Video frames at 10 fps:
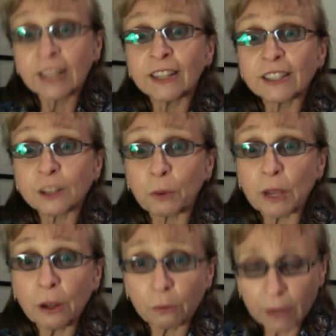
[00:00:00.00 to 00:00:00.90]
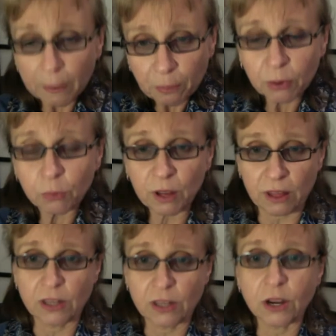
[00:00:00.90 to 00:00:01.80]
So we grip
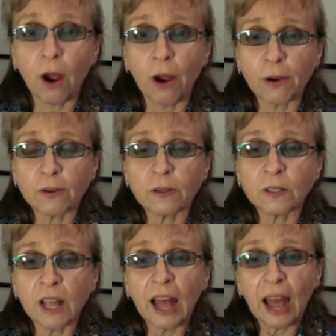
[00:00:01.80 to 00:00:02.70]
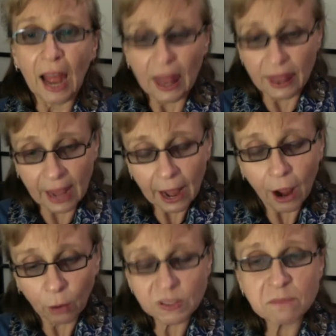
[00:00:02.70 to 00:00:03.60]
with the toes, and that
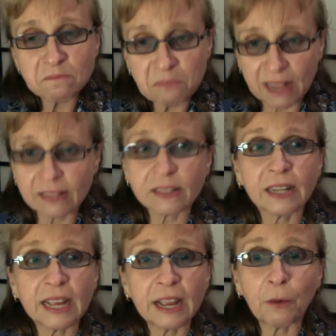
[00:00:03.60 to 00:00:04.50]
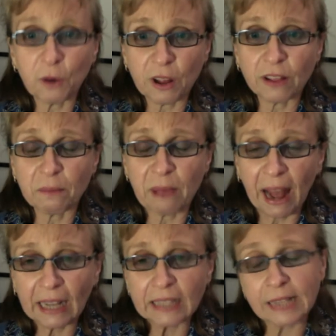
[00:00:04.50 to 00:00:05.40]
helps immensely with the
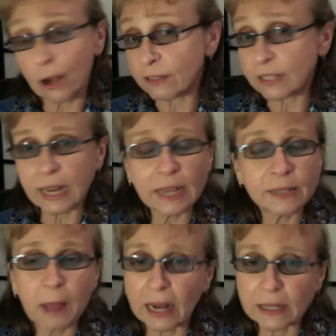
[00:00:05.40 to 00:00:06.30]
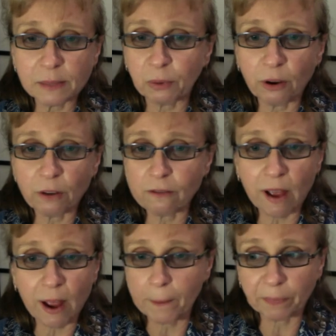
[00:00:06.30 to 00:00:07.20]
balance. And I've seen his balance improve
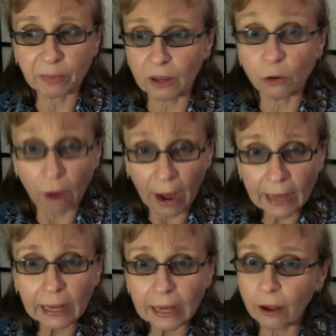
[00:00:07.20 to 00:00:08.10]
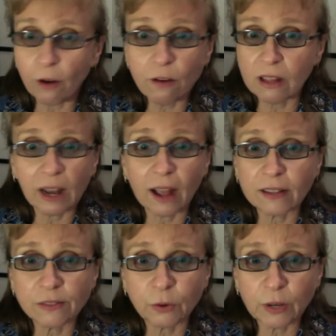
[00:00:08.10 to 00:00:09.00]
greatly over the
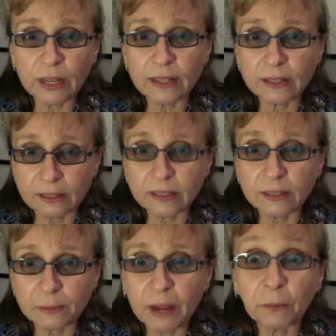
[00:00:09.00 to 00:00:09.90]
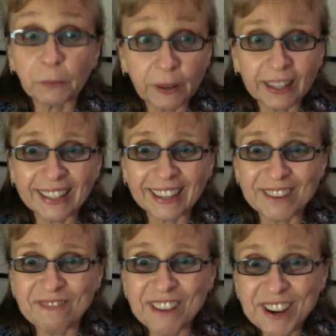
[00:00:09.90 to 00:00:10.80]
last 4 years. It's been really,
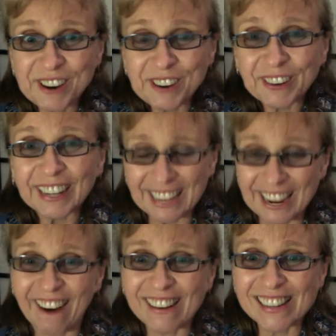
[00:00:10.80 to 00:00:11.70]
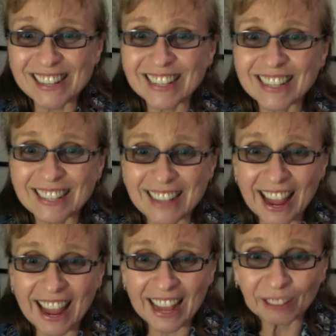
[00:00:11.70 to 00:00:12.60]
really encouraging to
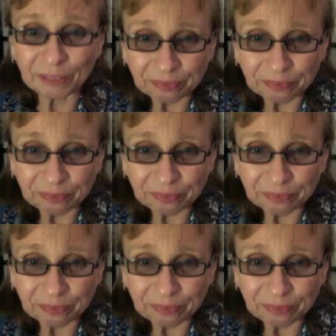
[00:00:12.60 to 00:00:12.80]
see.